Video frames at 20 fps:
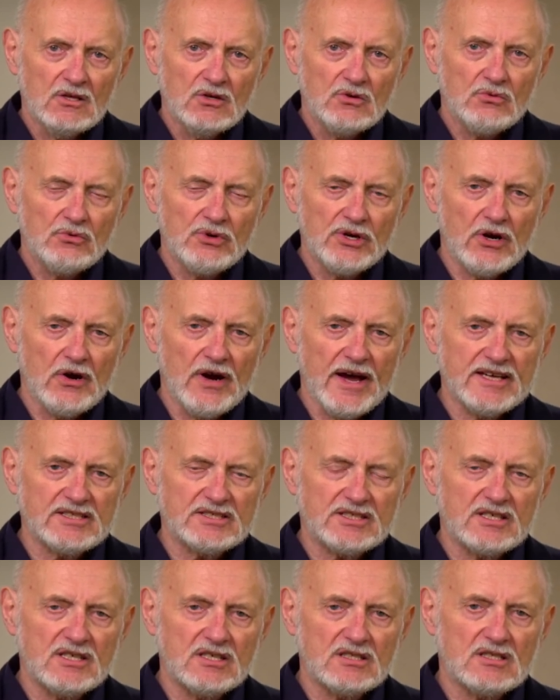We are
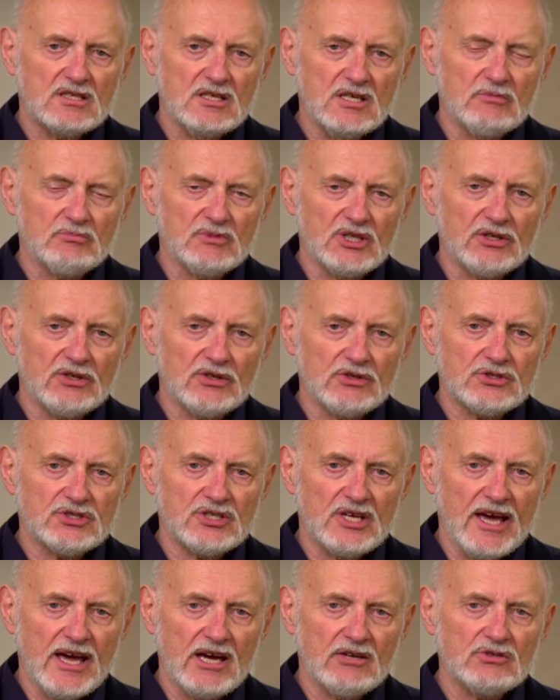asking team leaders
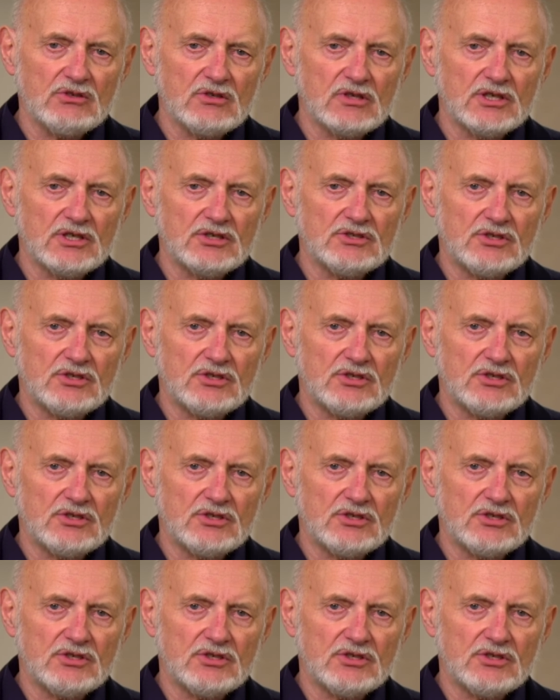annually